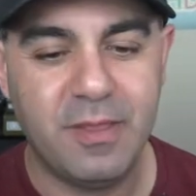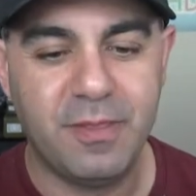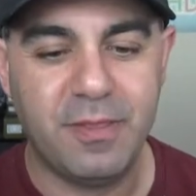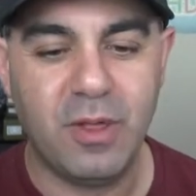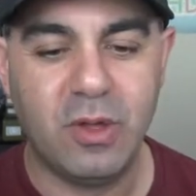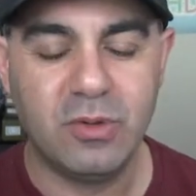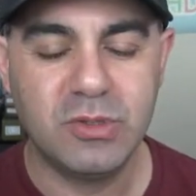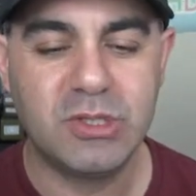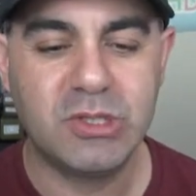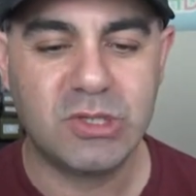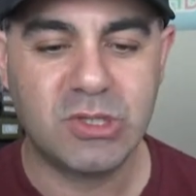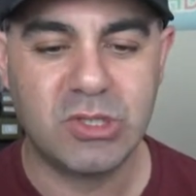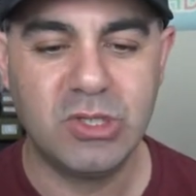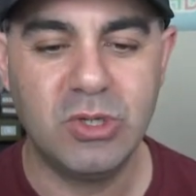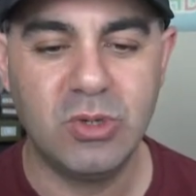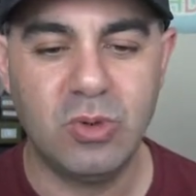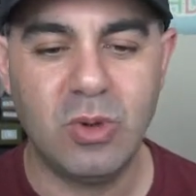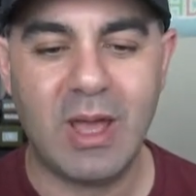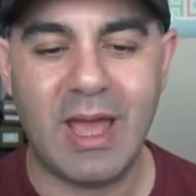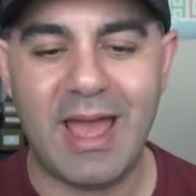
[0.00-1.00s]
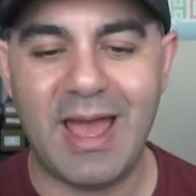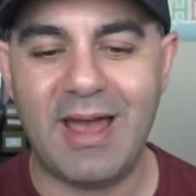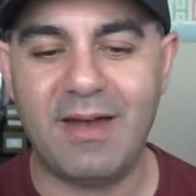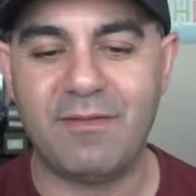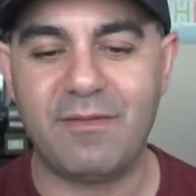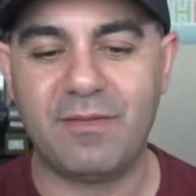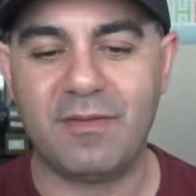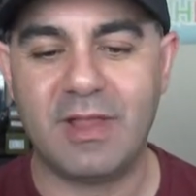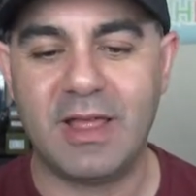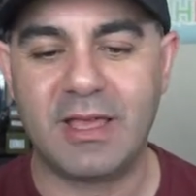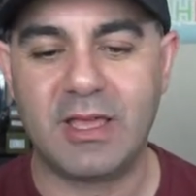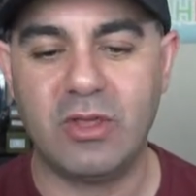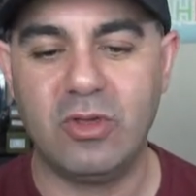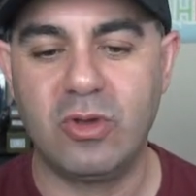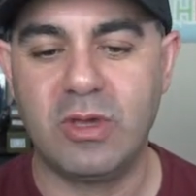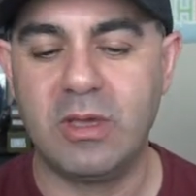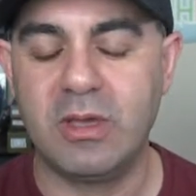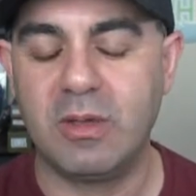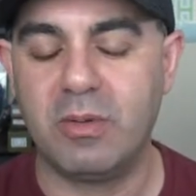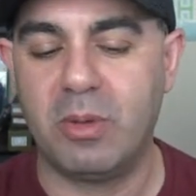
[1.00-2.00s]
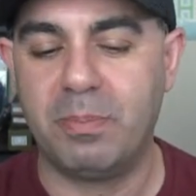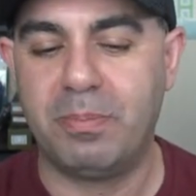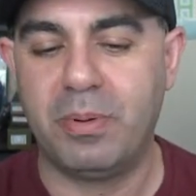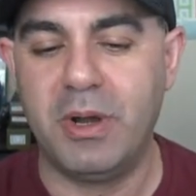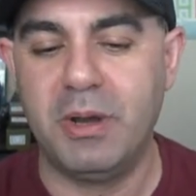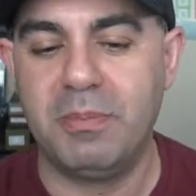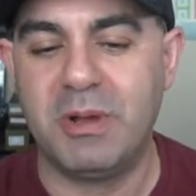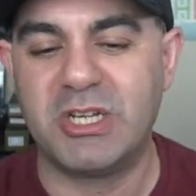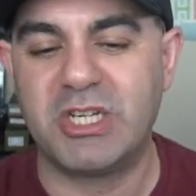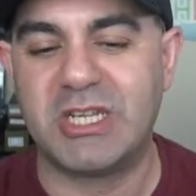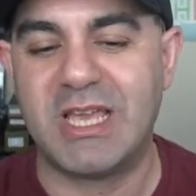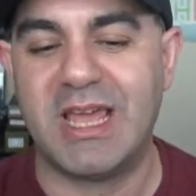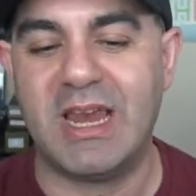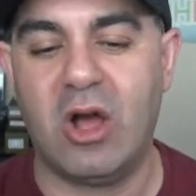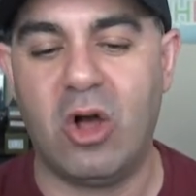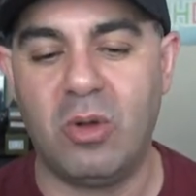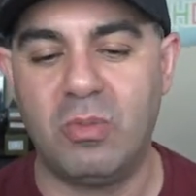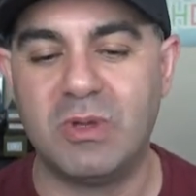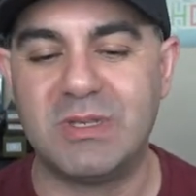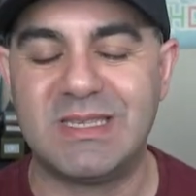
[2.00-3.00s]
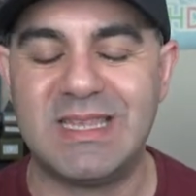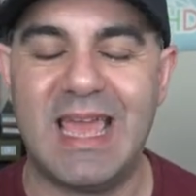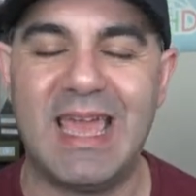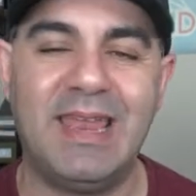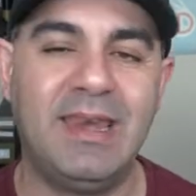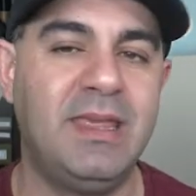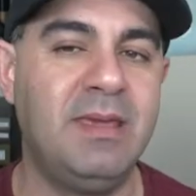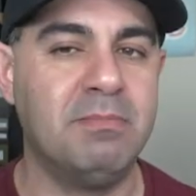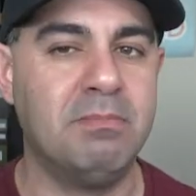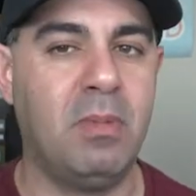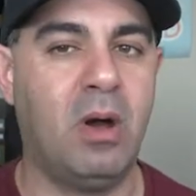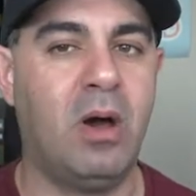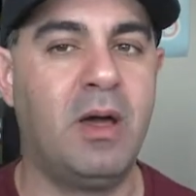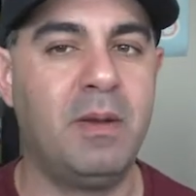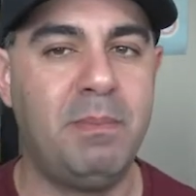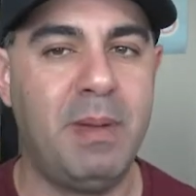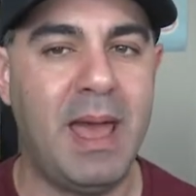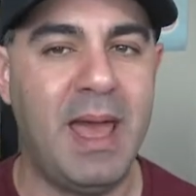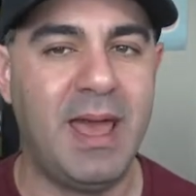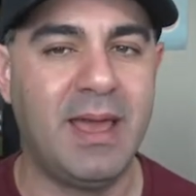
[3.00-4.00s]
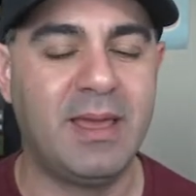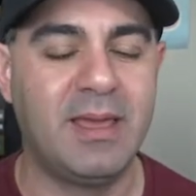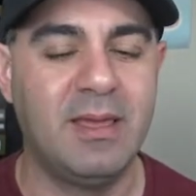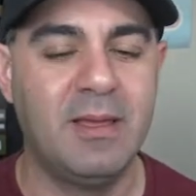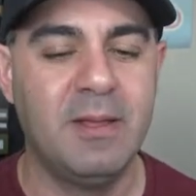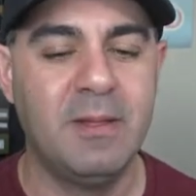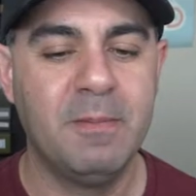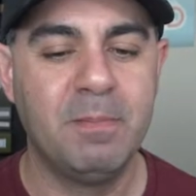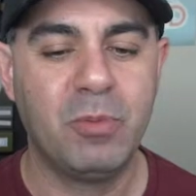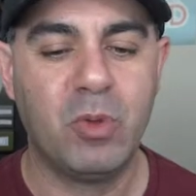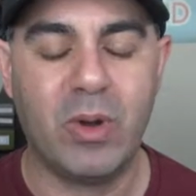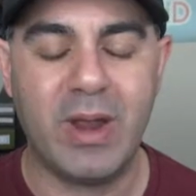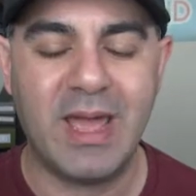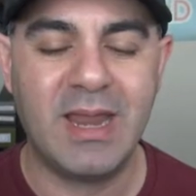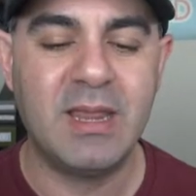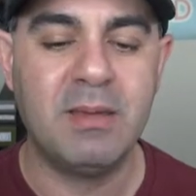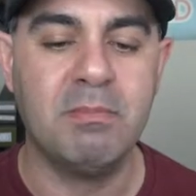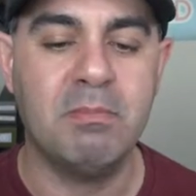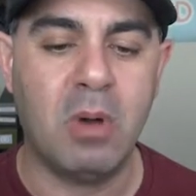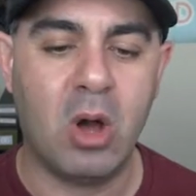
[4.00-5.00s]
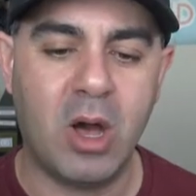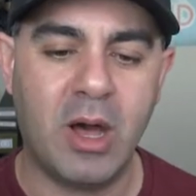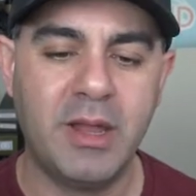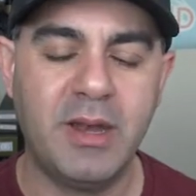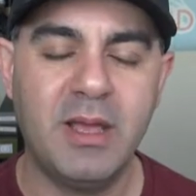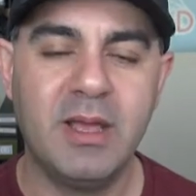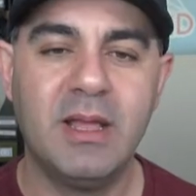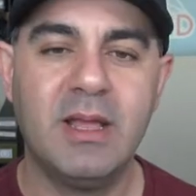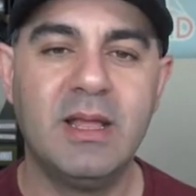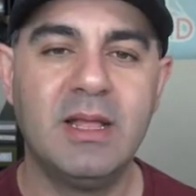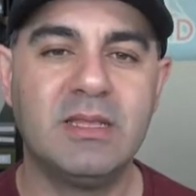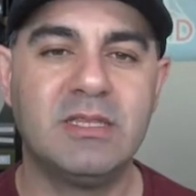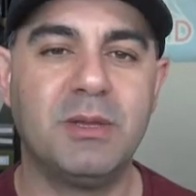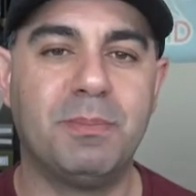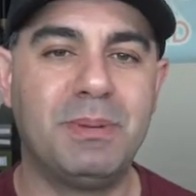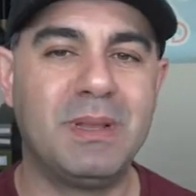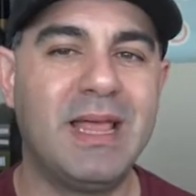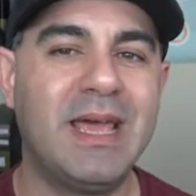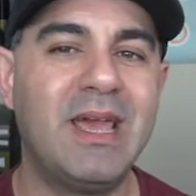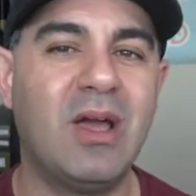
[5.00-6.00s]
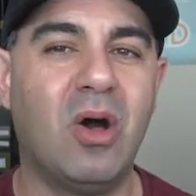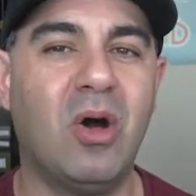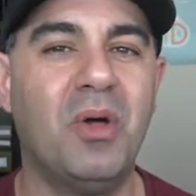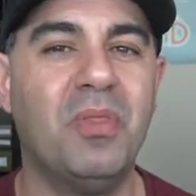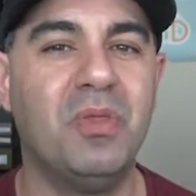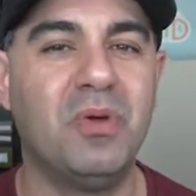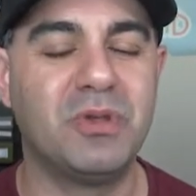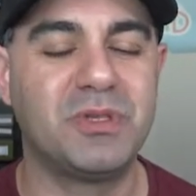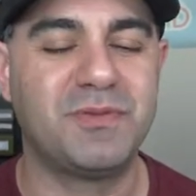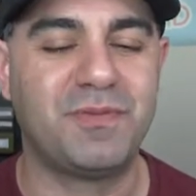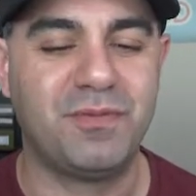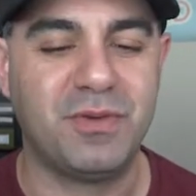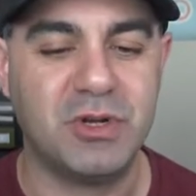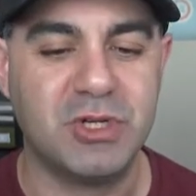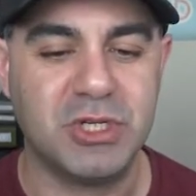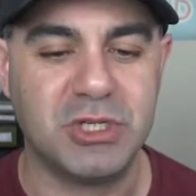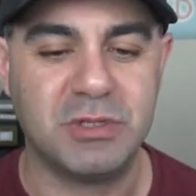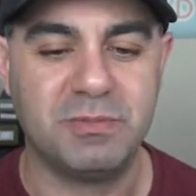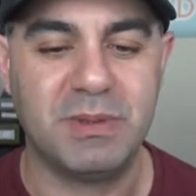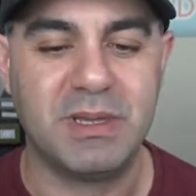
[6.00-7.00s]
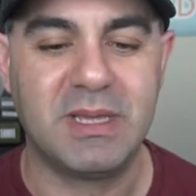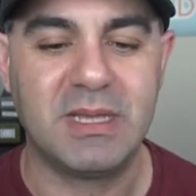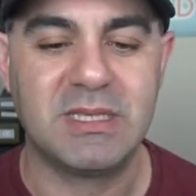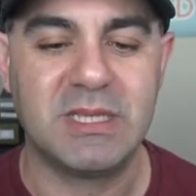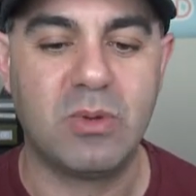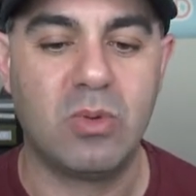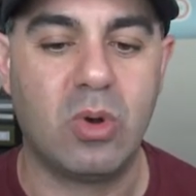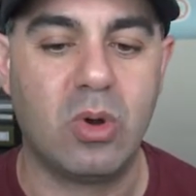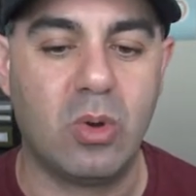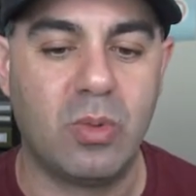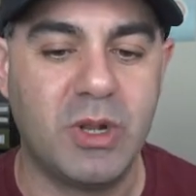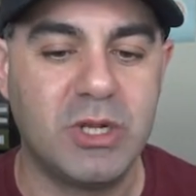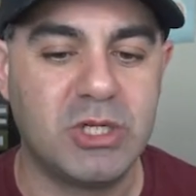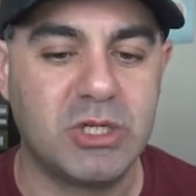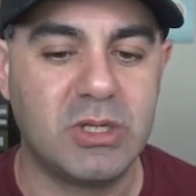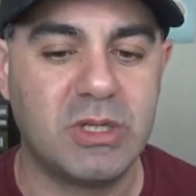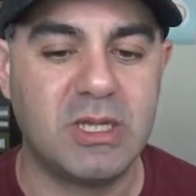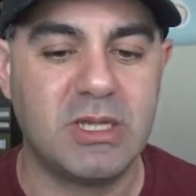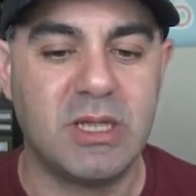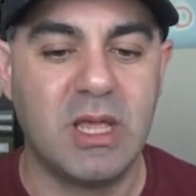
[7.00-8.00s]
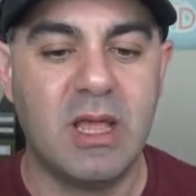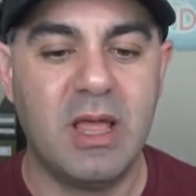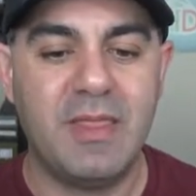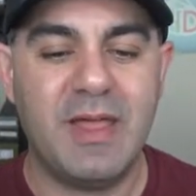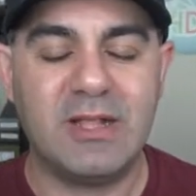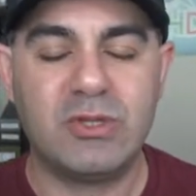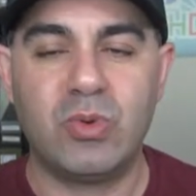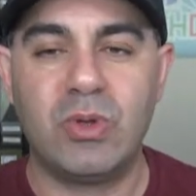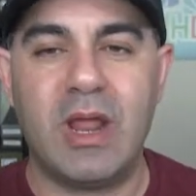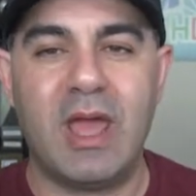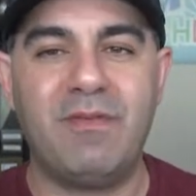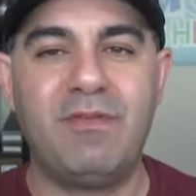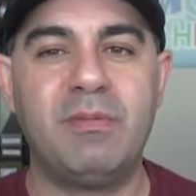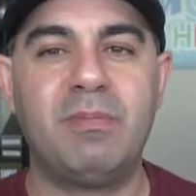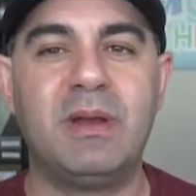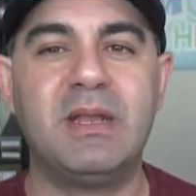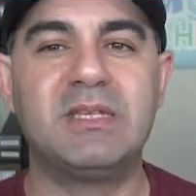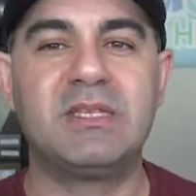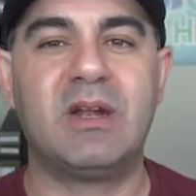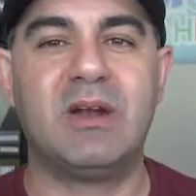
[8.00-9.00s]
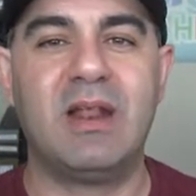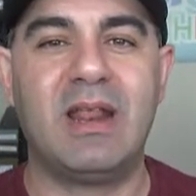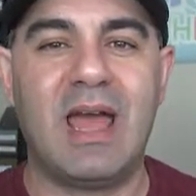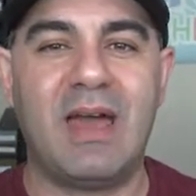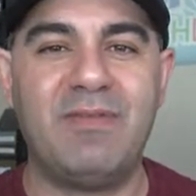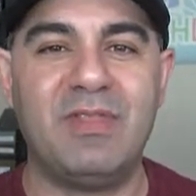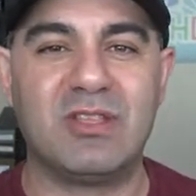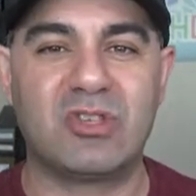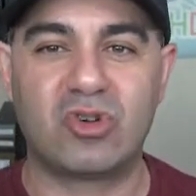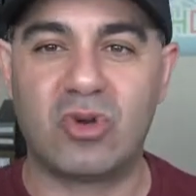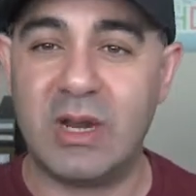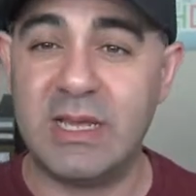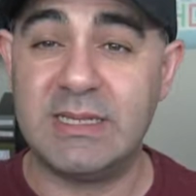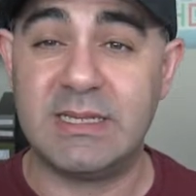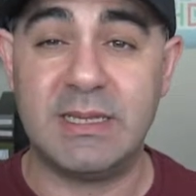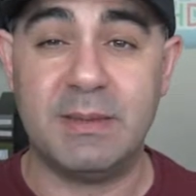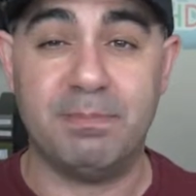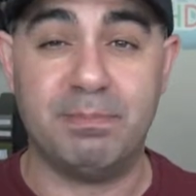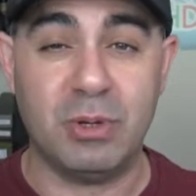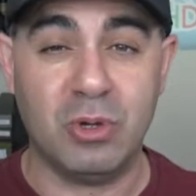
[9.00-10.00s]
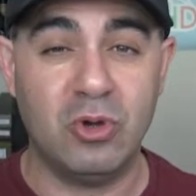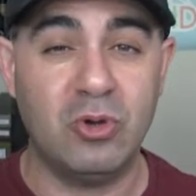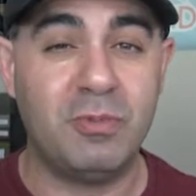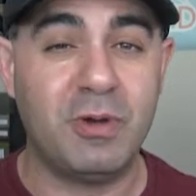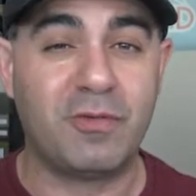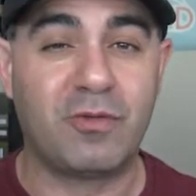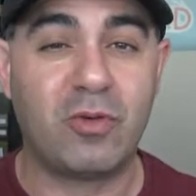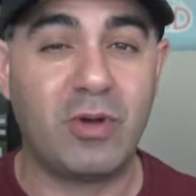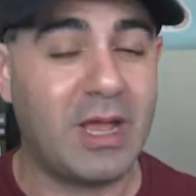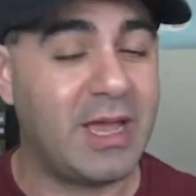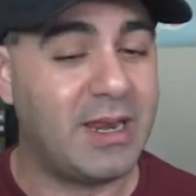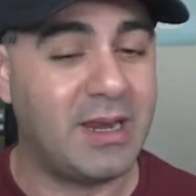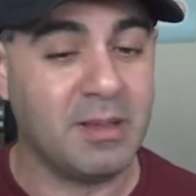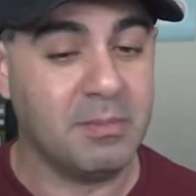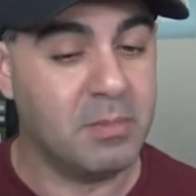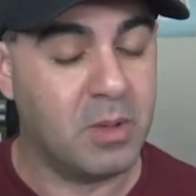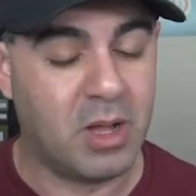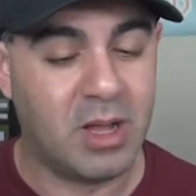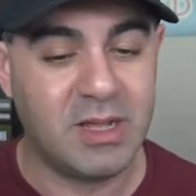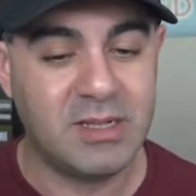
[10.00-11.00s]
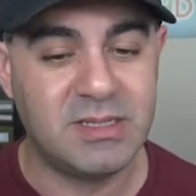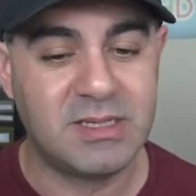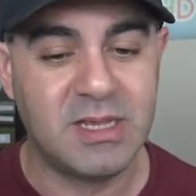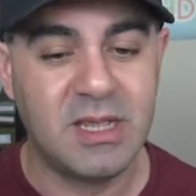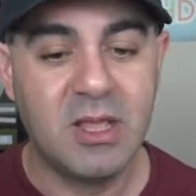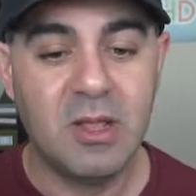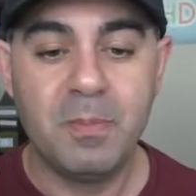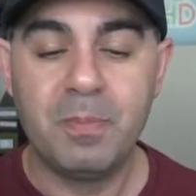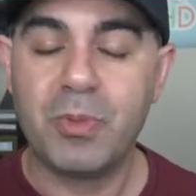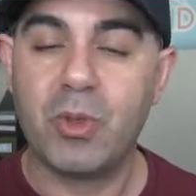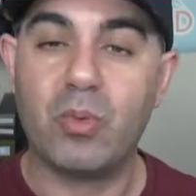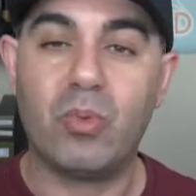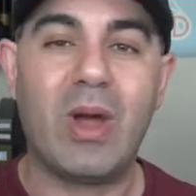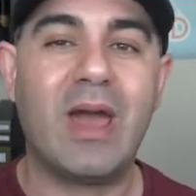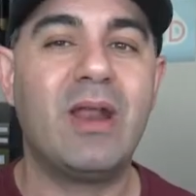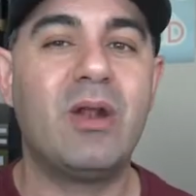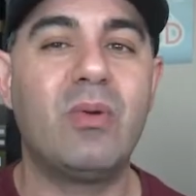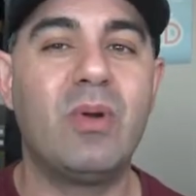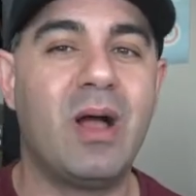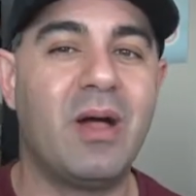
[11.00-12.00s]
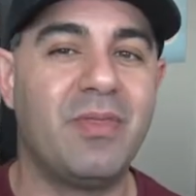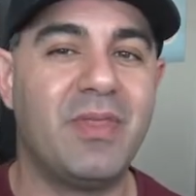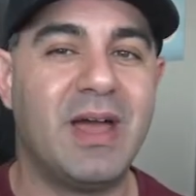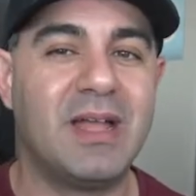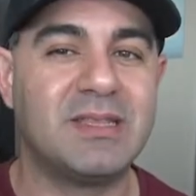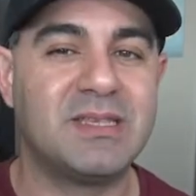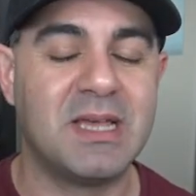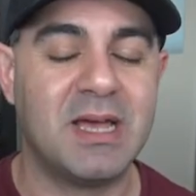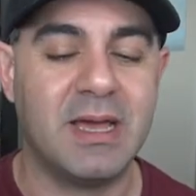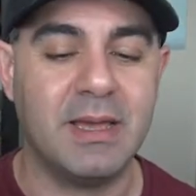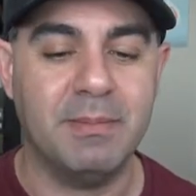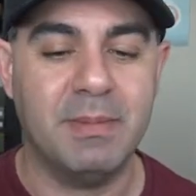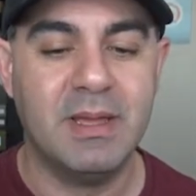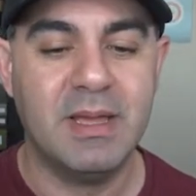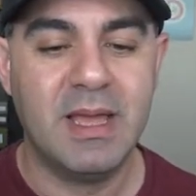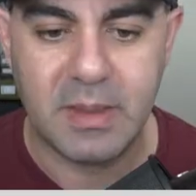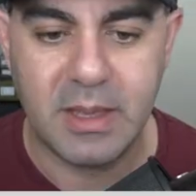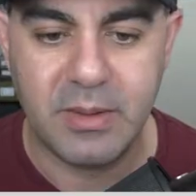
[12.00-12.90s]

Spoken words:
Those two have, like, you can pretty much get almost any mod pack or any mod to play on those versions because they were originally, that's when everybody started having this crazy boom of creating mods right around that time.